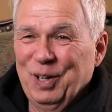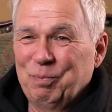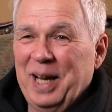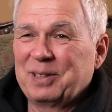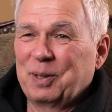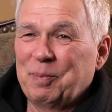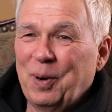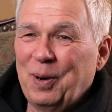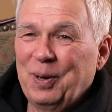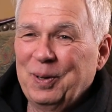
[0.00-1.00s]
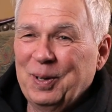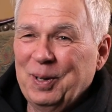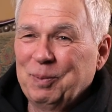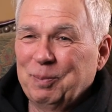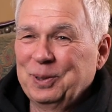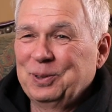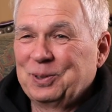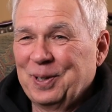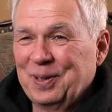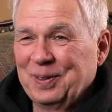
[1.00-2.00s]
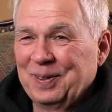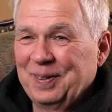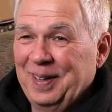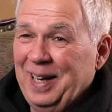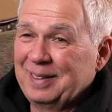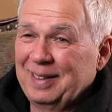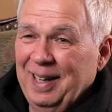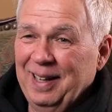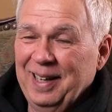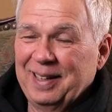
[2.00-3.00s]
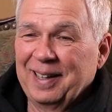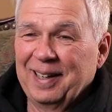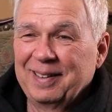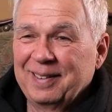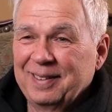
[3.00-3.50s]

A basketball blue zone. That's, I like that.